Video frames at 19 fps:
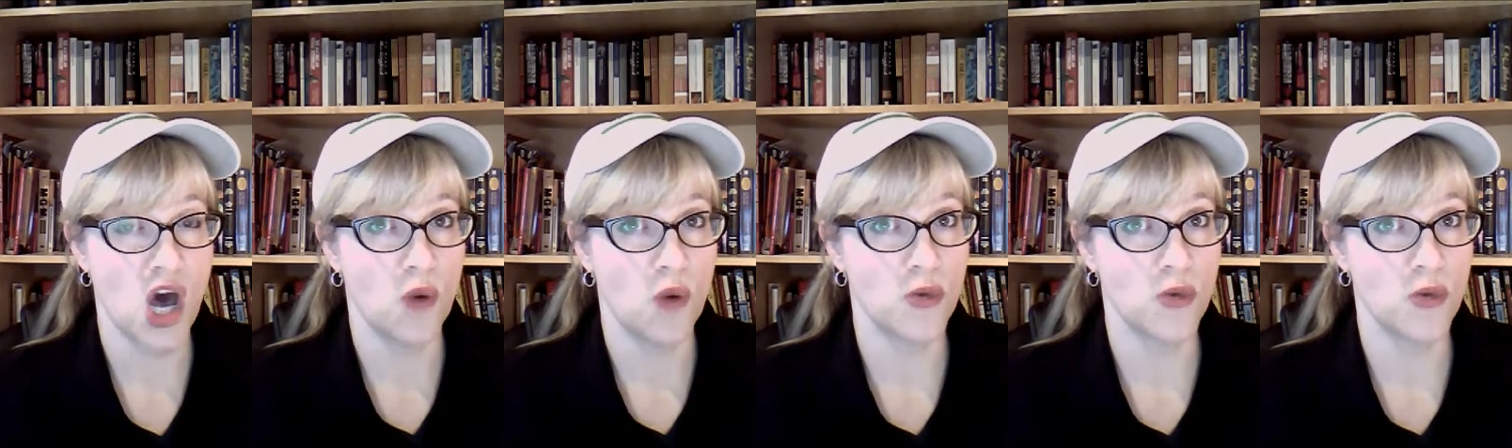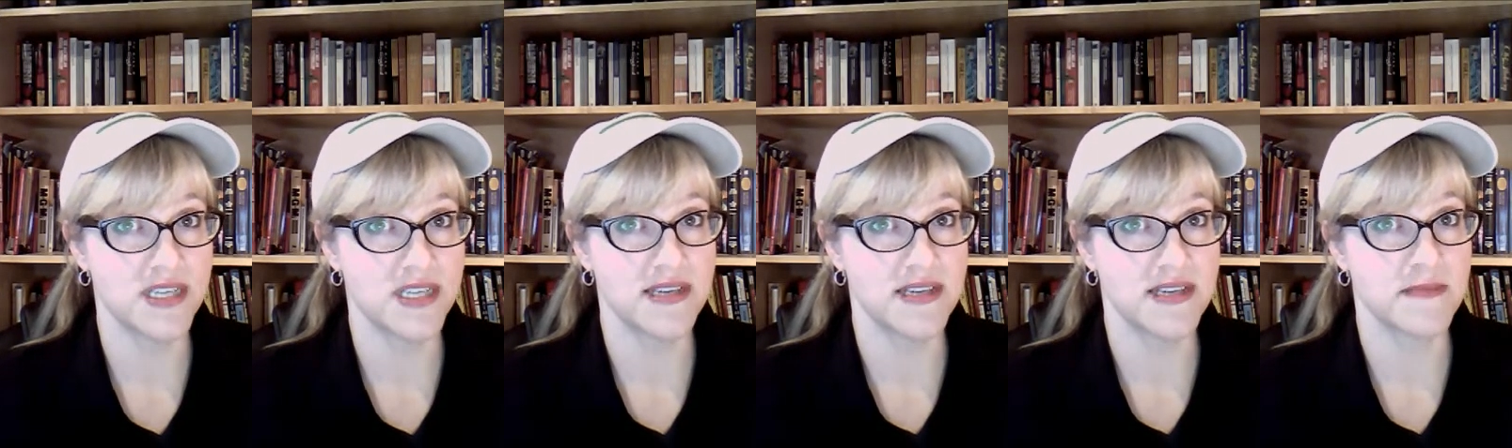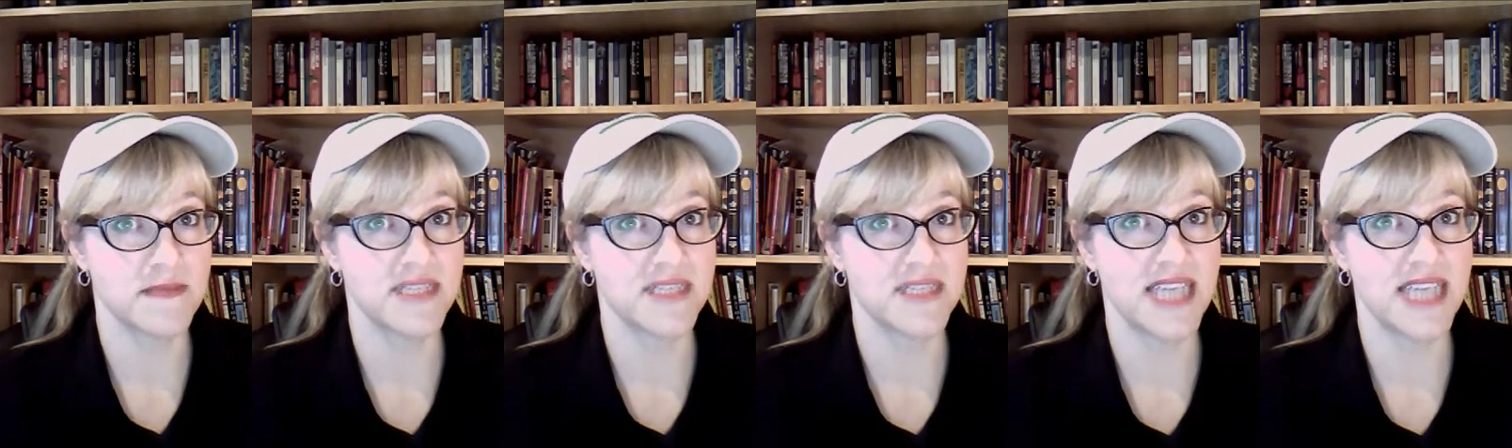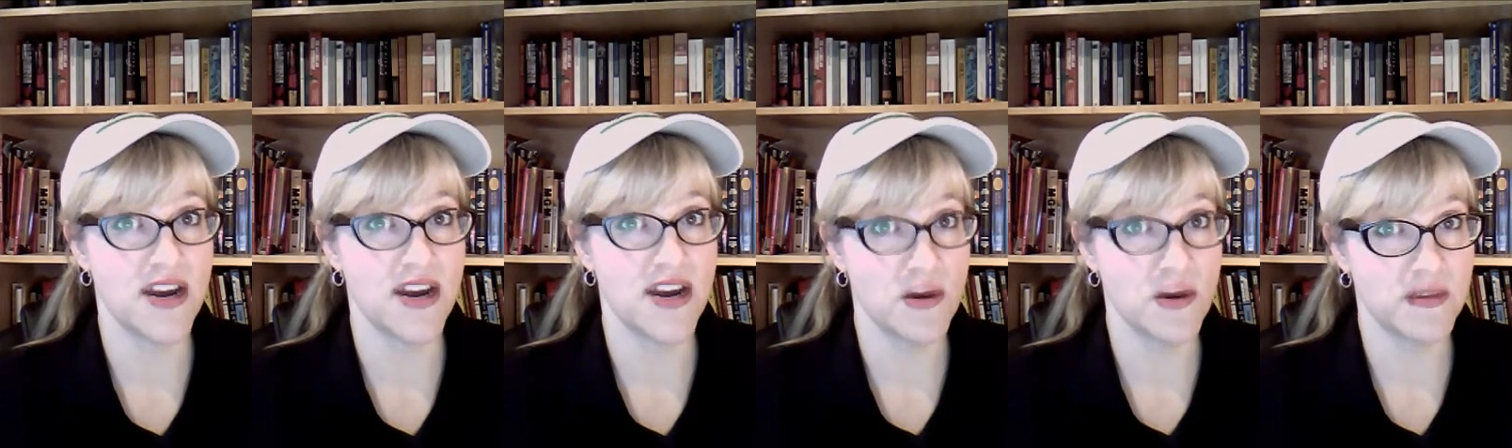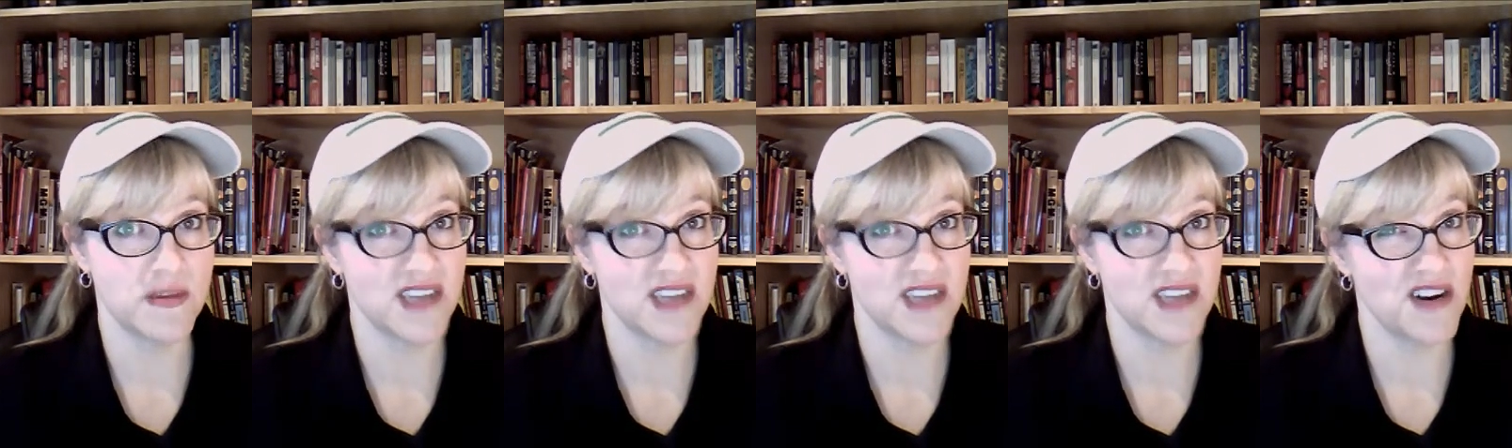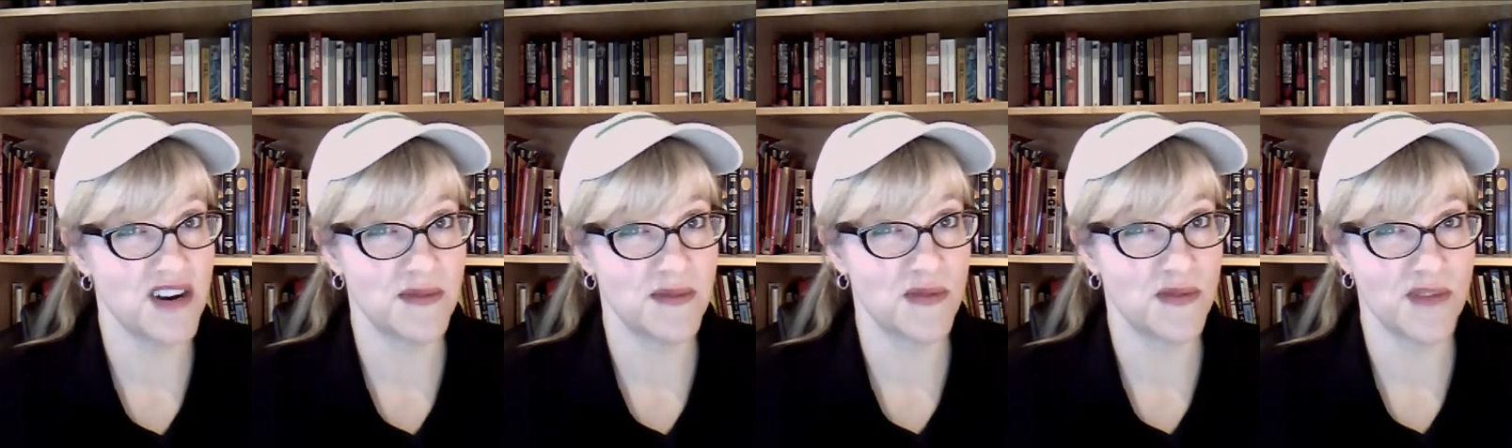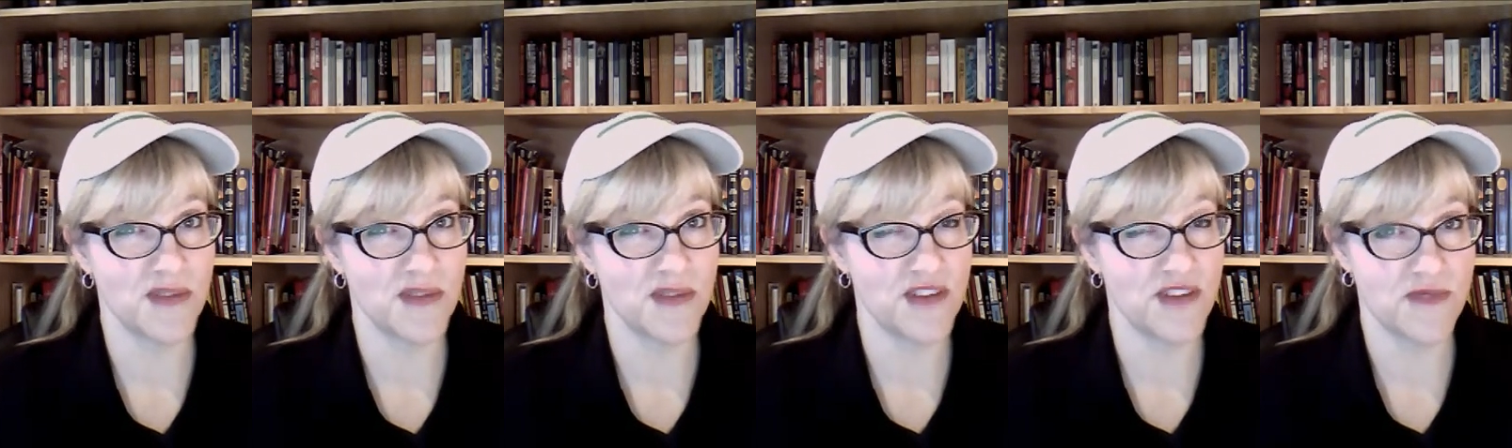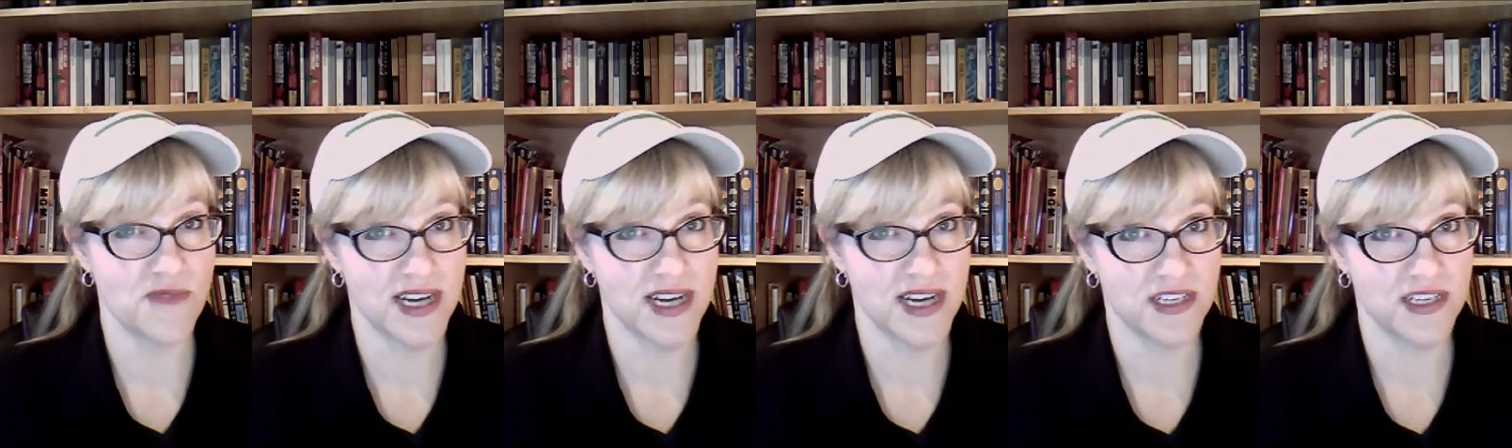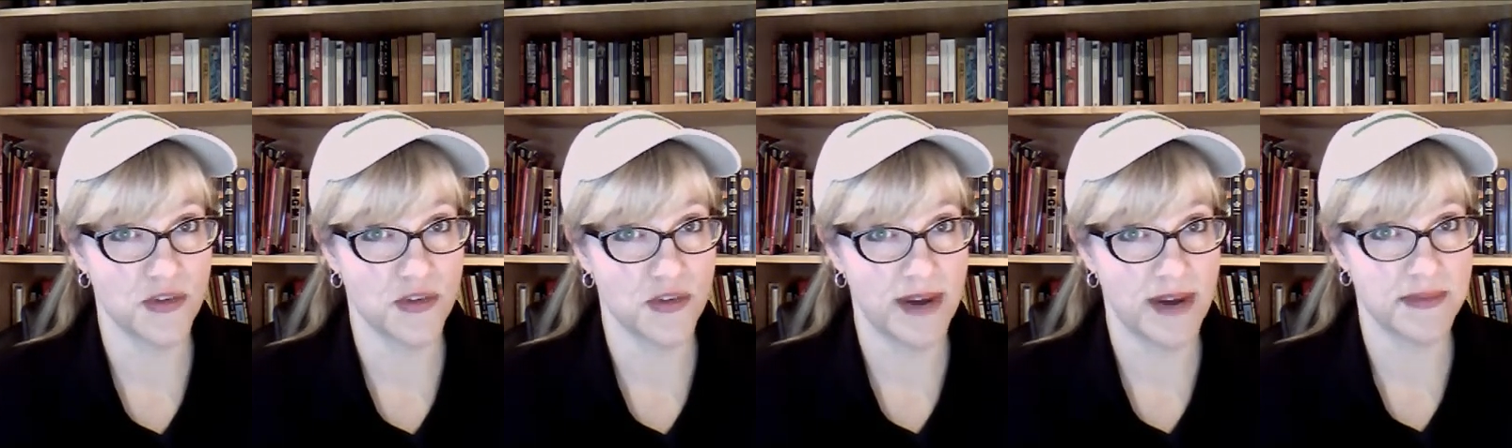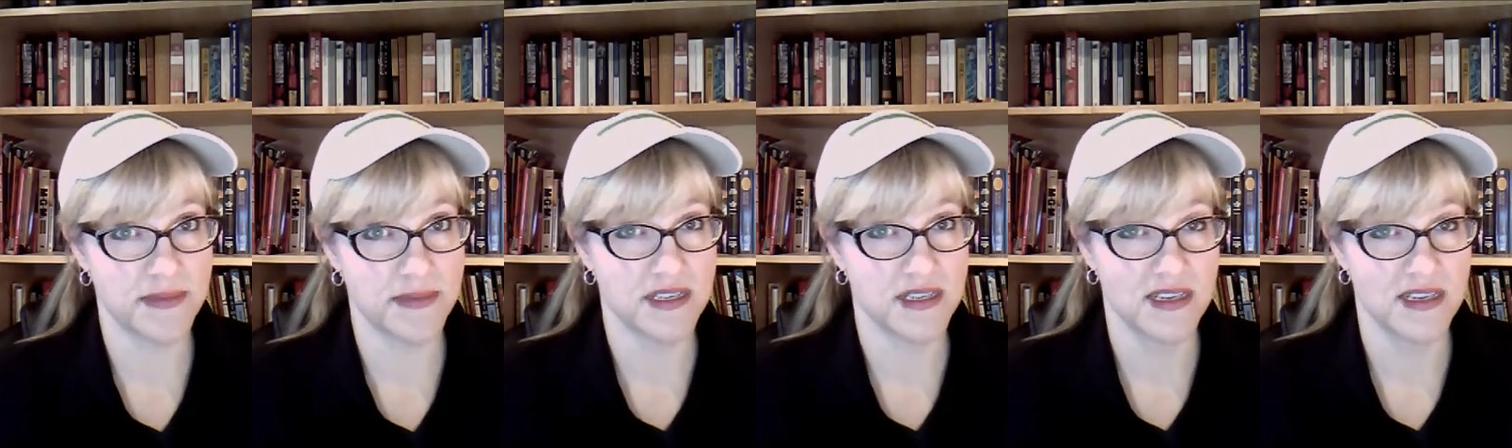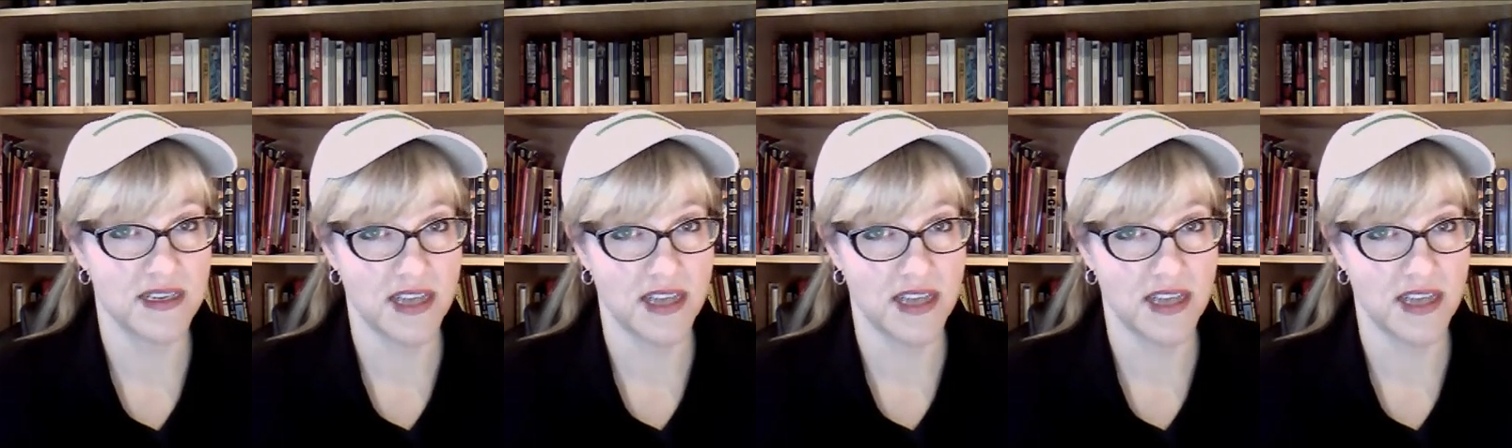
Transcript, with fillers: were some terrible, terrible redirect scripts.